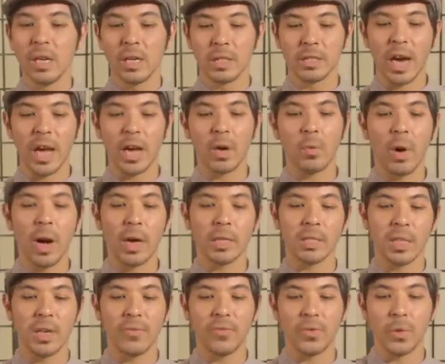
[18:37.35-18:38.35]

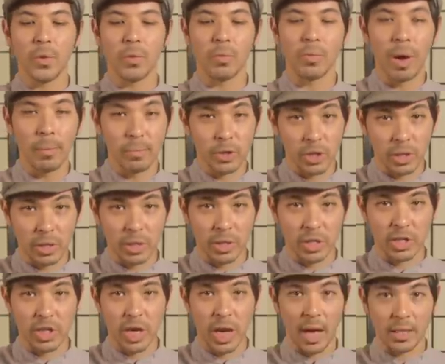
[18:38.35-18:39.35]
Likewise, if you rupture
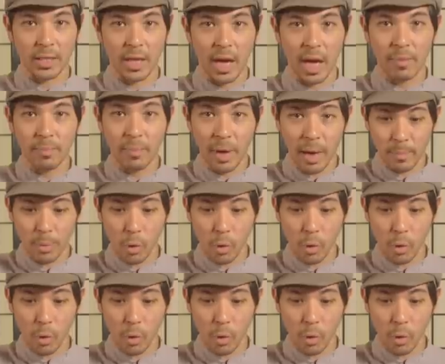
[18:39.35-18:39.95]
the cha dan by